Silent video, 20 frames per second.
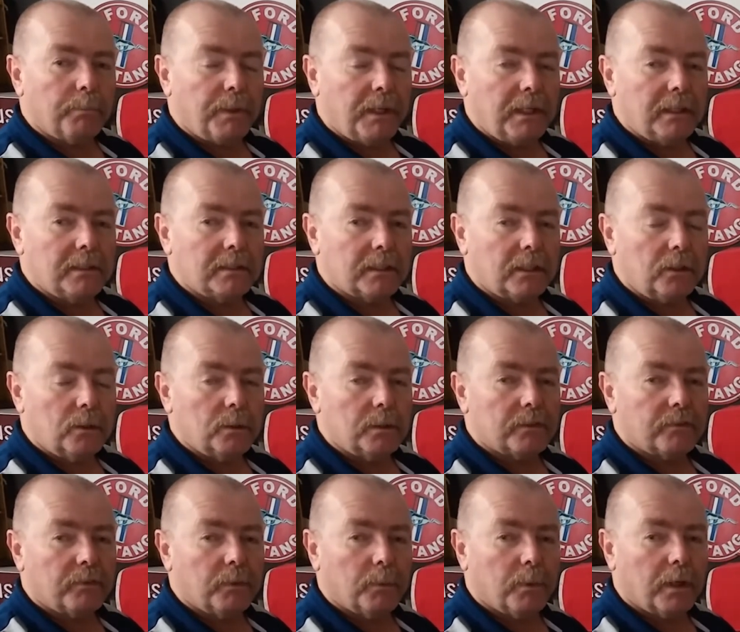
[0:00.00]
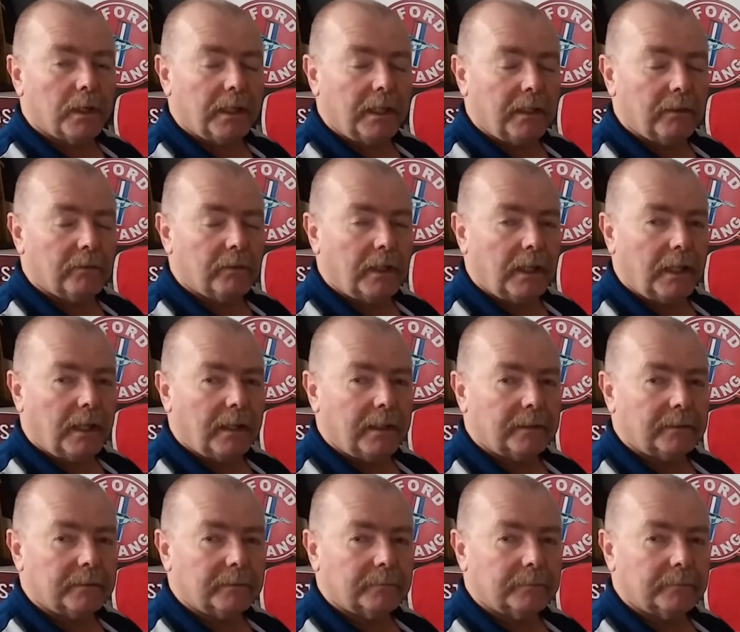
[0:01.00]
pins are used for what in a relay.